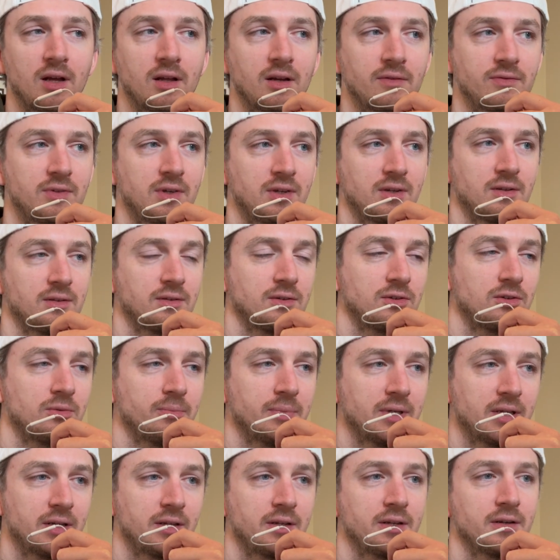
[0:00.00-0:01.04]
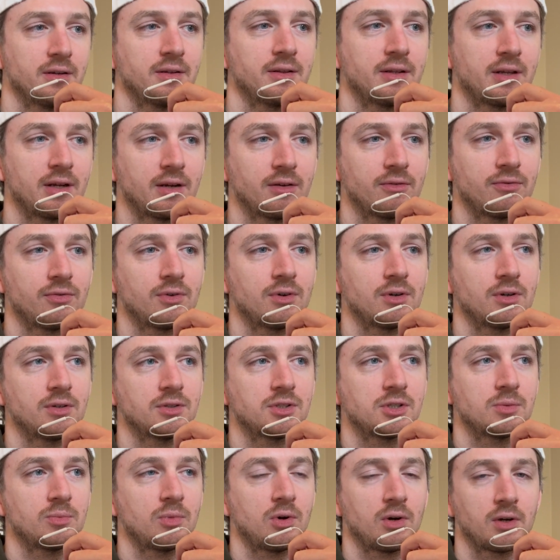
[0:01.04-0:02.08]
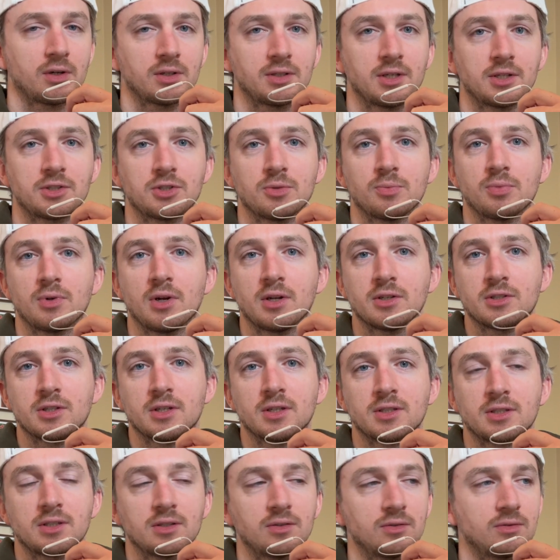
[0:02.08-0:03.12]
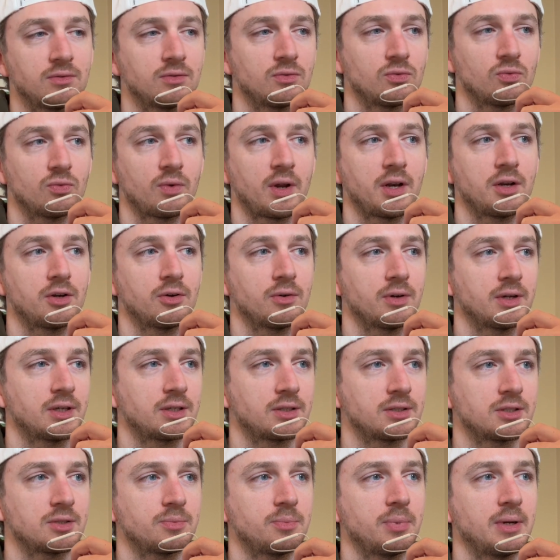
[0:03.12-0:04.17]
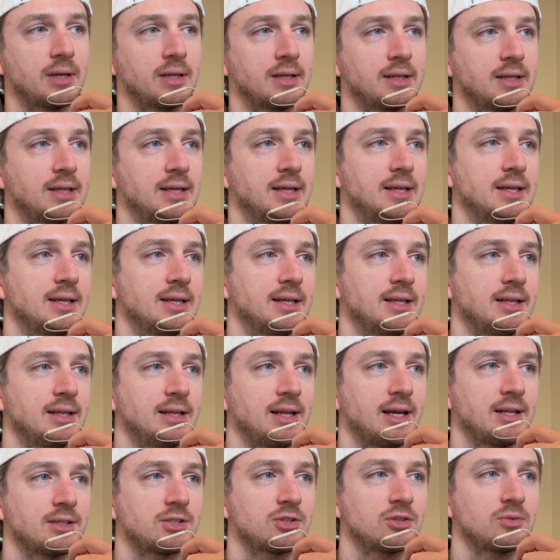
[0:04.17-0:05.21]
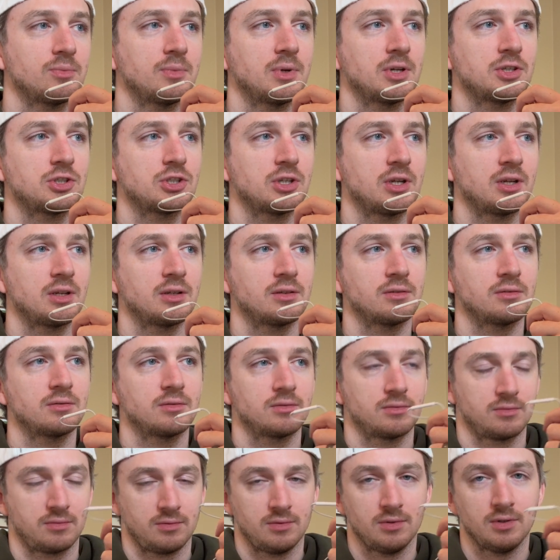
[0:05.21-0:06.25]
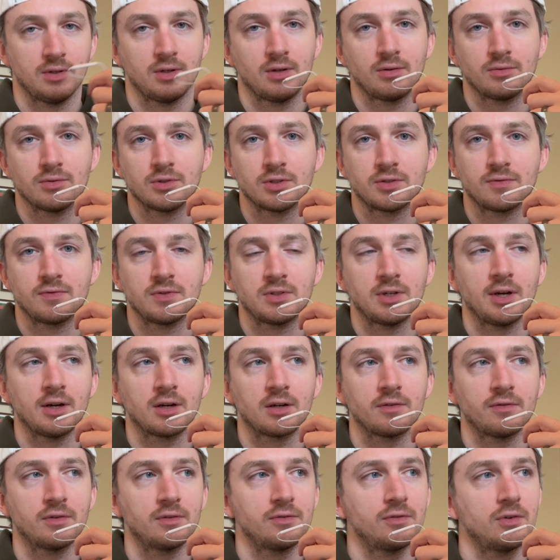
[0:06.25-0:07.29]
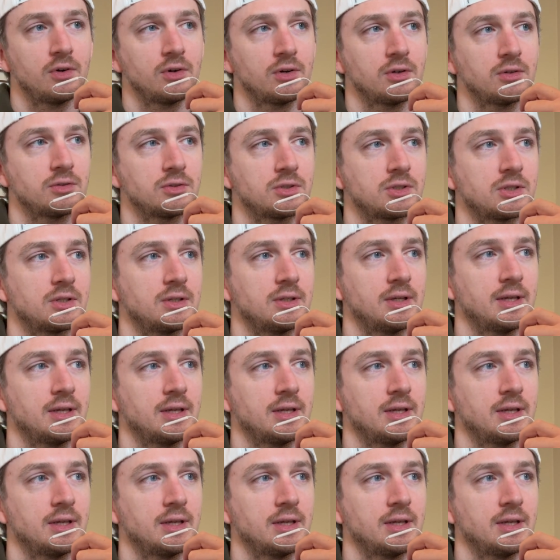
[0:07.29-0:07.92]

I've done a little bit here and there for some architecture projects and renderings, but not so much on, just photography photos.